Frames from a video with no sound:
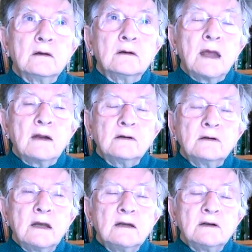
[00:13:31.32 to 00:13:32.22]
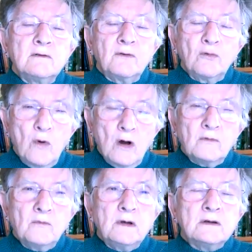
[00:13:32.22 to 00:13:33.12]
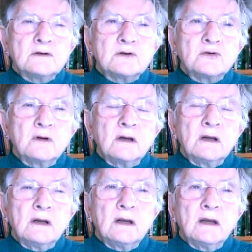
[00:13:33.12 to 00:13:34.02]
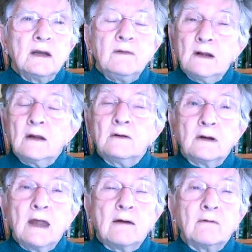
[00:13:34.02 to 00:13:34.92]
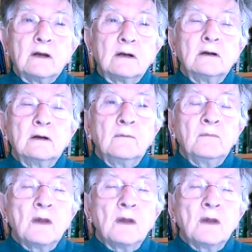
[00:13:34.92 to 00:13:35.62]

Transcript: candidated for one ministry in the London area,